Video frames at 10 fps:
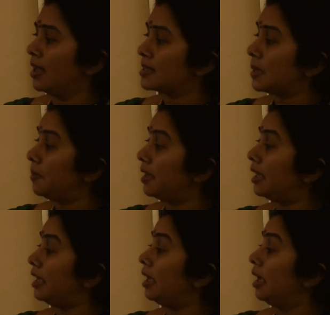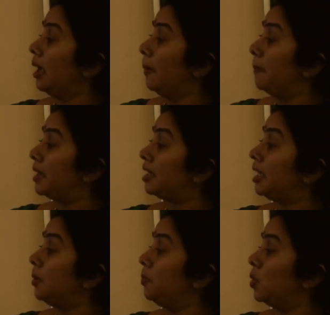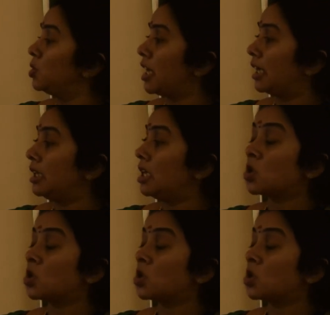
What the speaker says: Similarly, methylene blue dye